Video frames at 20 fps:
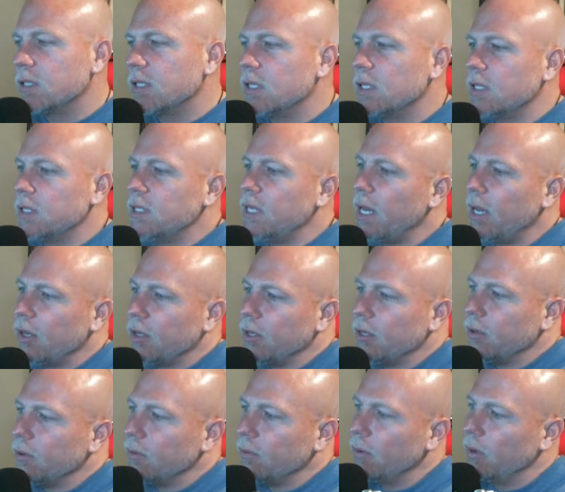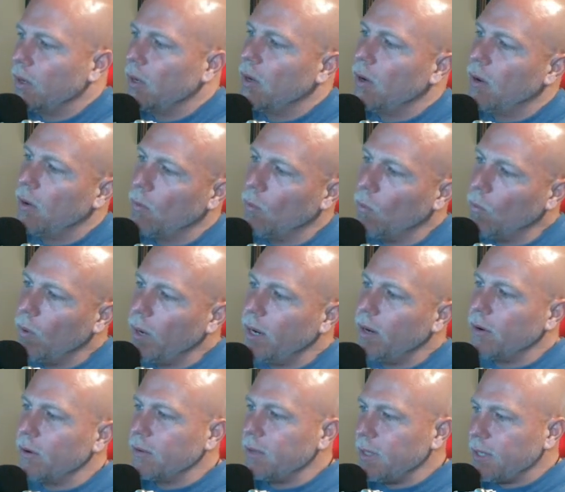going to tell you
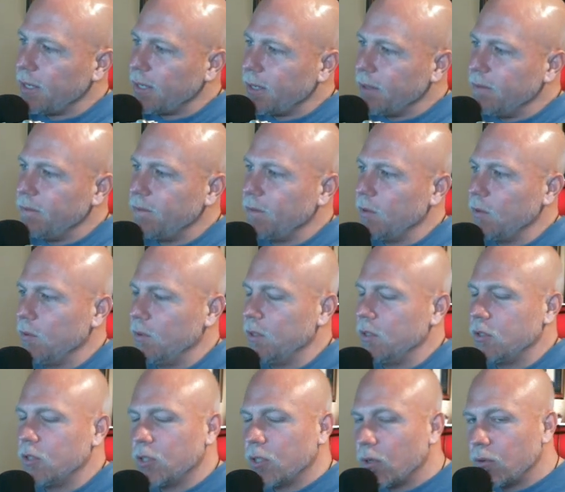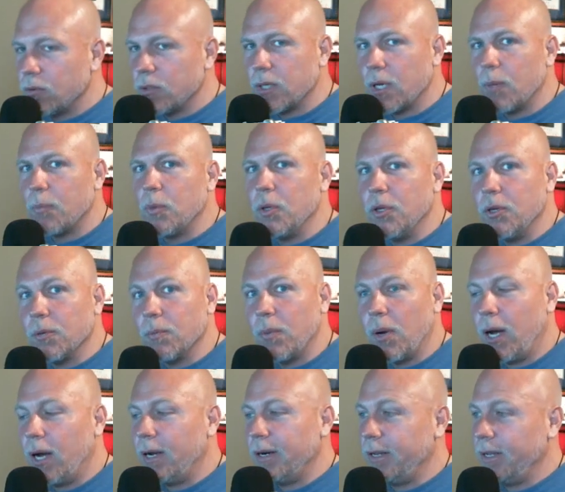where the influence shows up in your
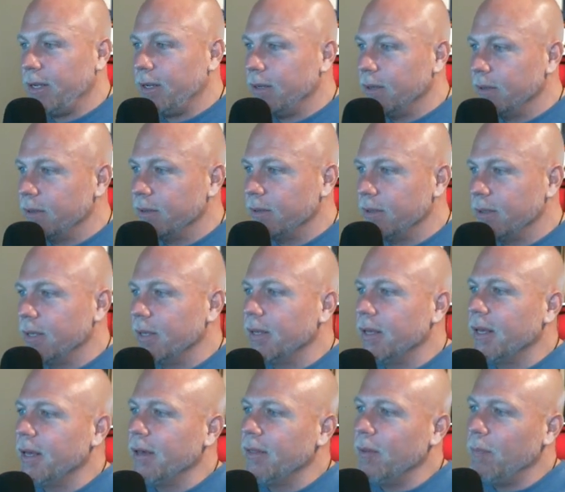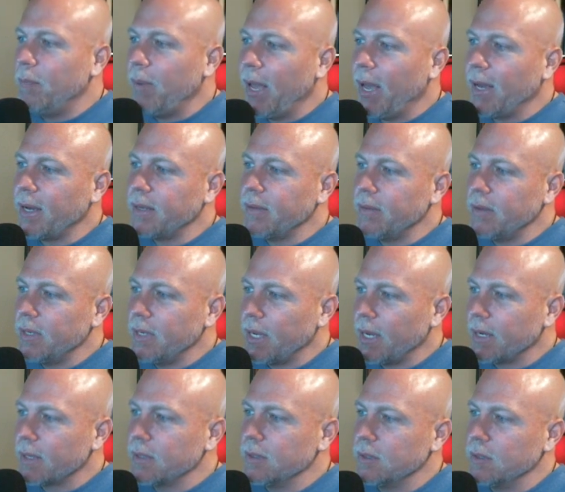body. The back of the
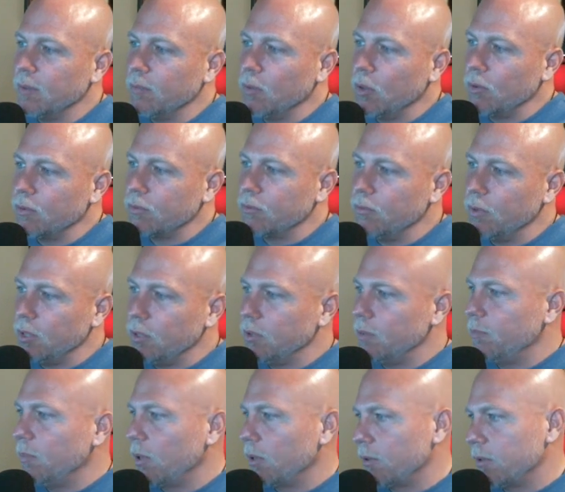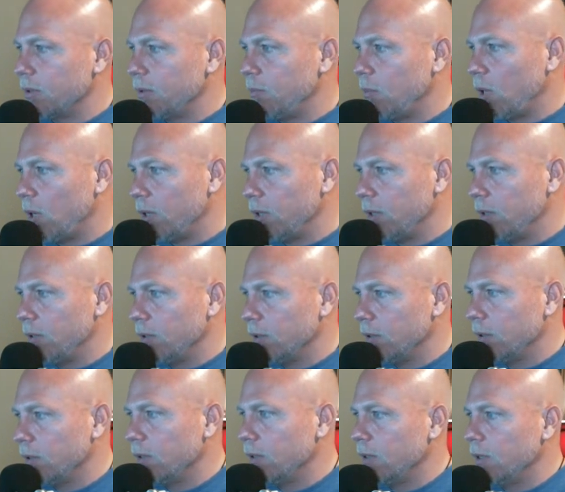neck is the most rigid part of the body.
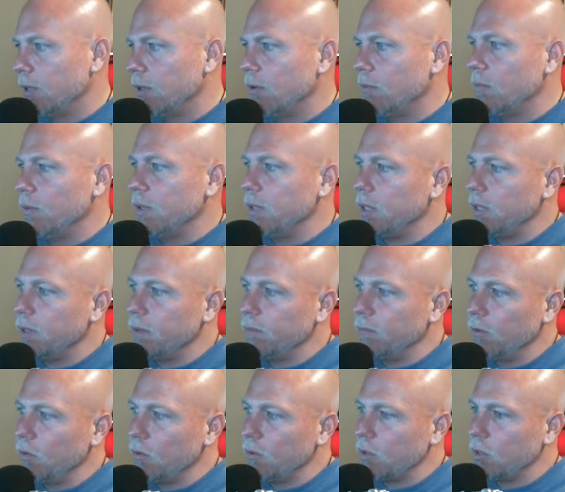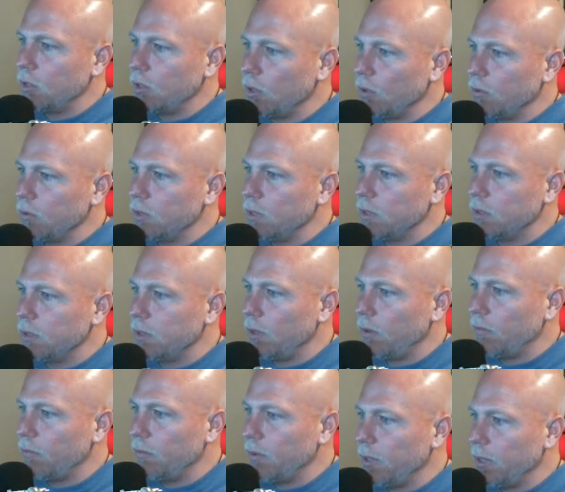When the influence shows
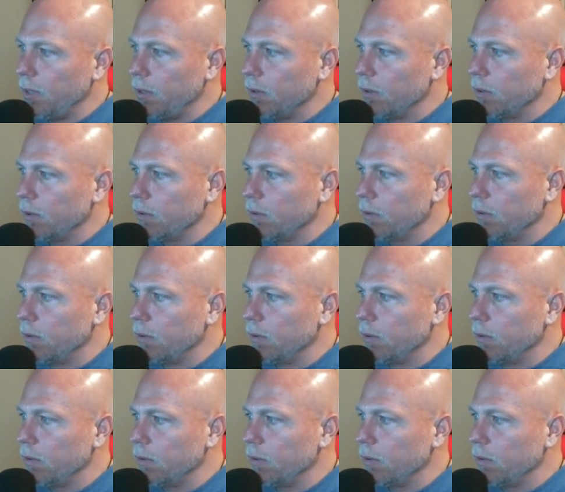itself there,